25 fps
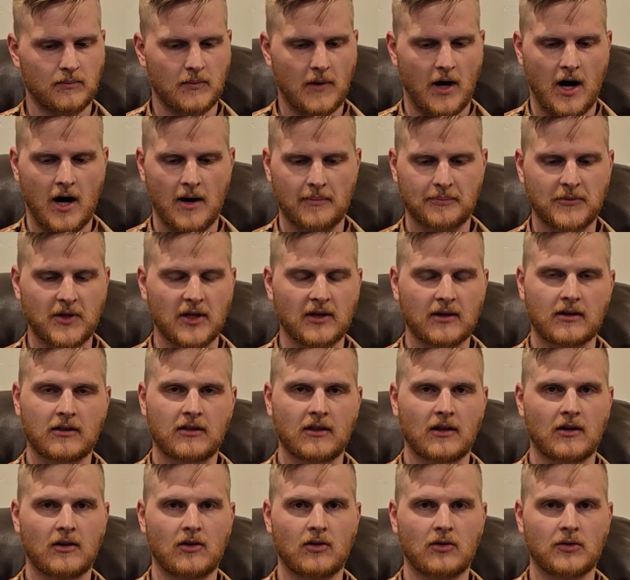optic
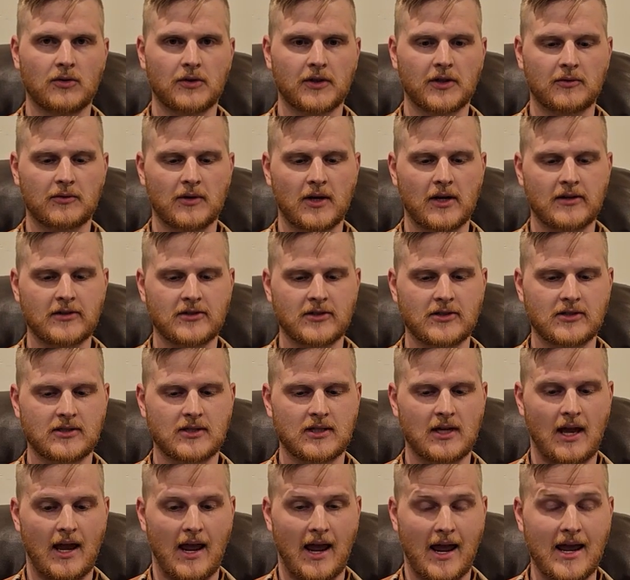that only ranges
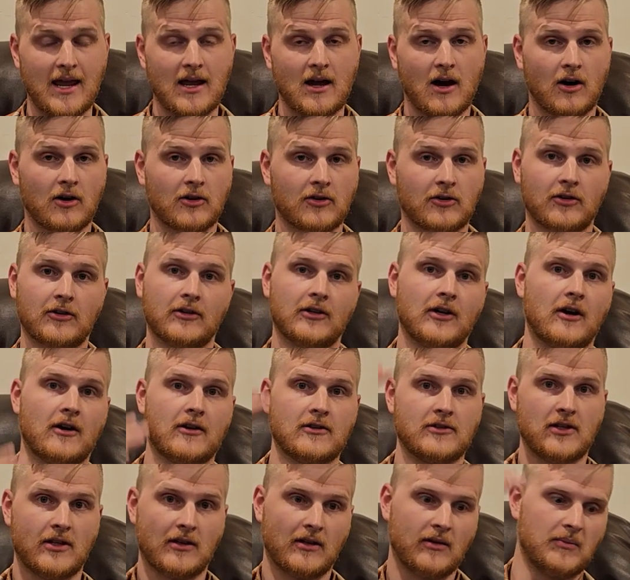to 800
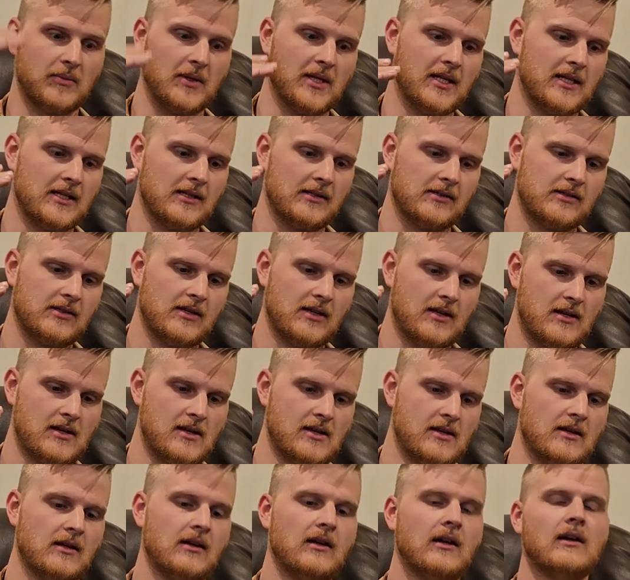yards on the
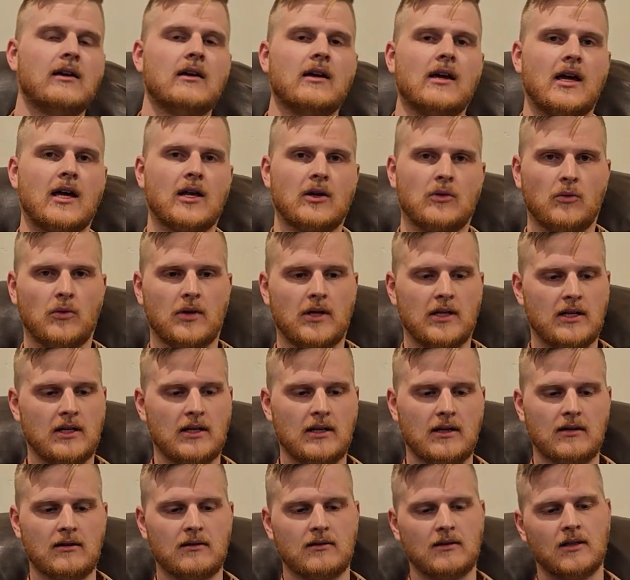BDC, and
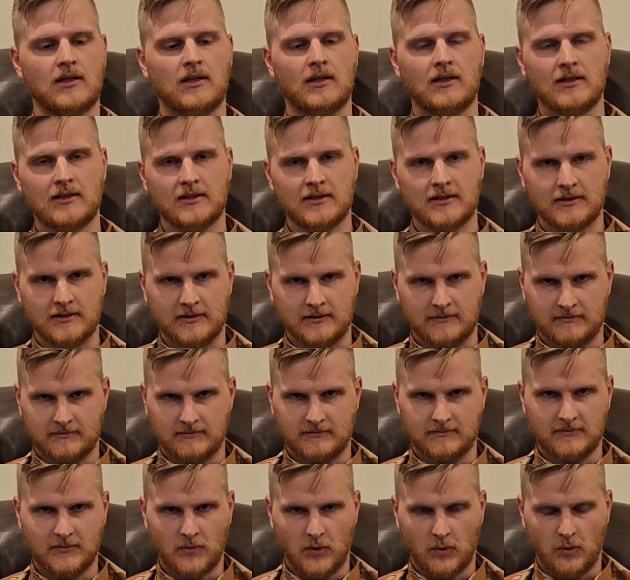windy.
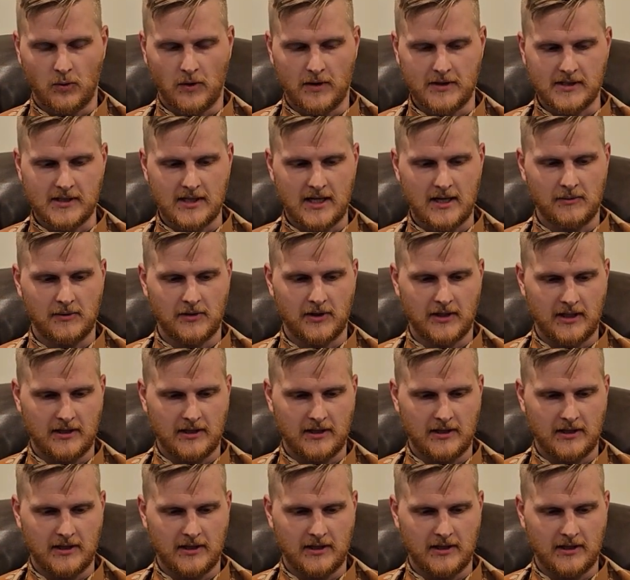Wasn't able to